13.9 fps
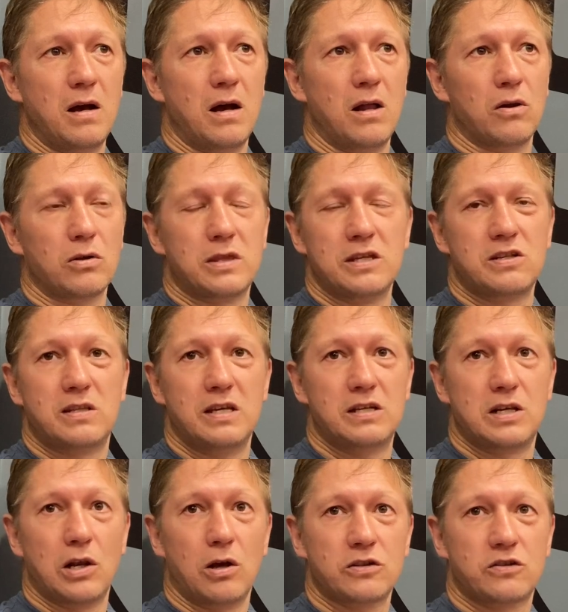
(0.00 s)
Oh, look,
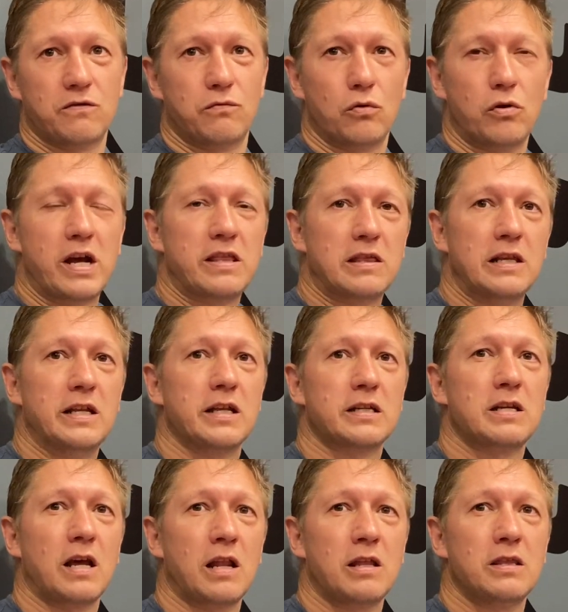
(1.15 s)
there's lots of raw athletic
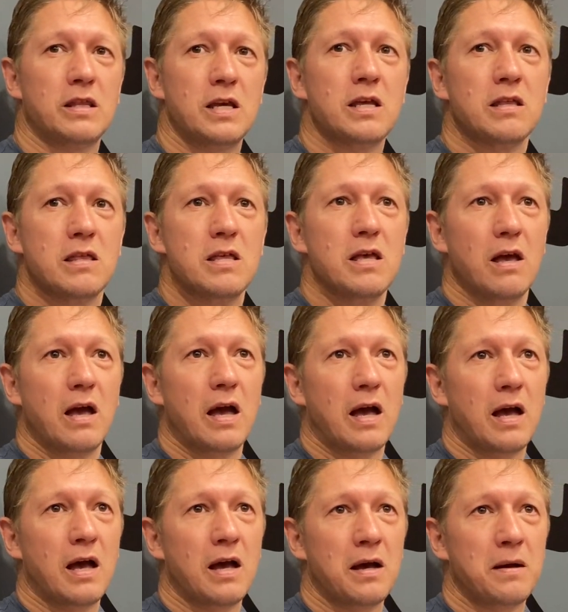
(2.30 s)
talent there.
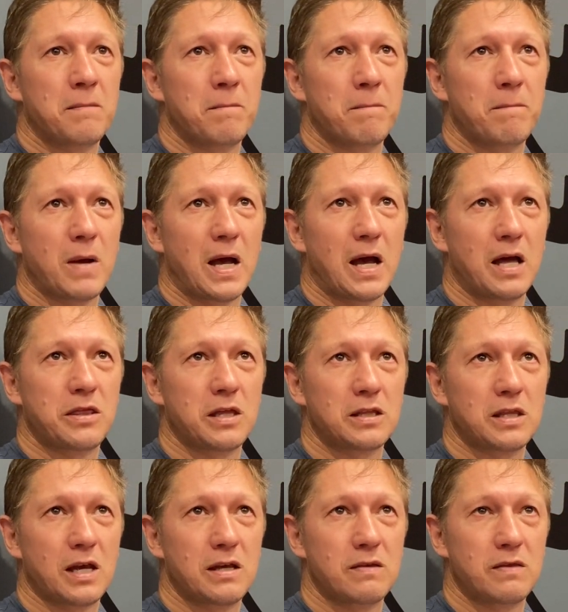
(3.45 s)
I think
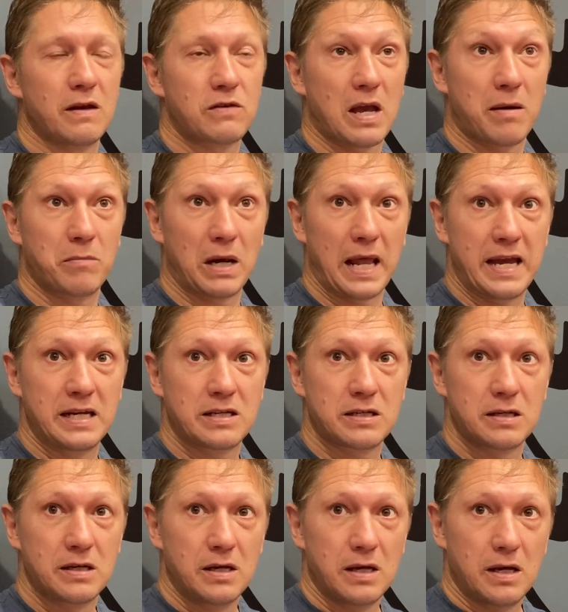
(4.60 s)
they've come late
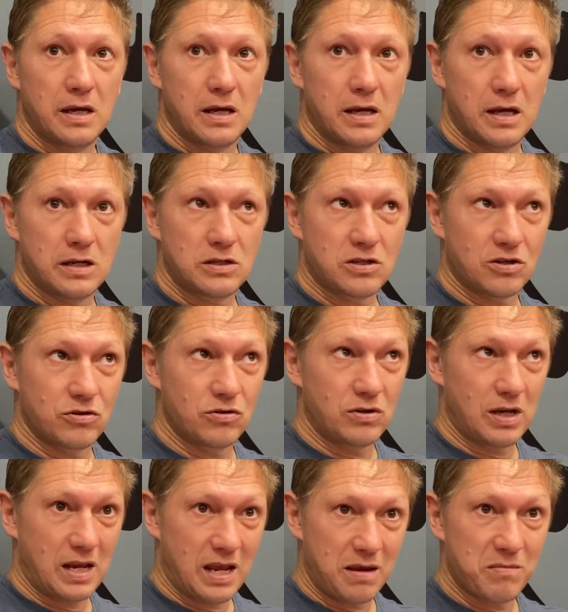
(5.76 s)
into
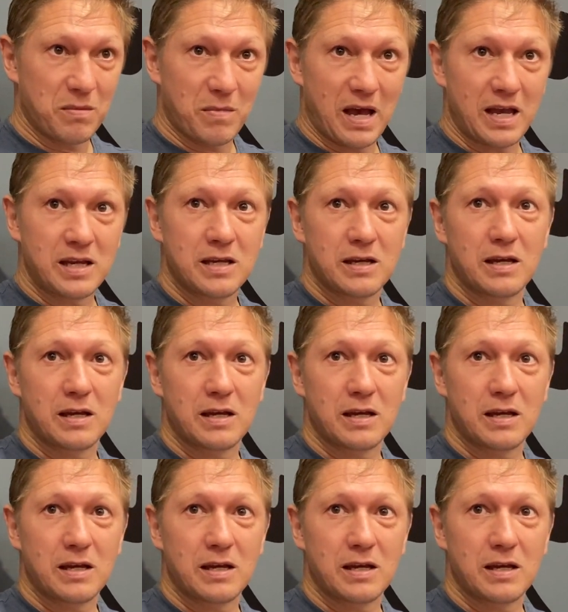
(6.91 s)
MMA.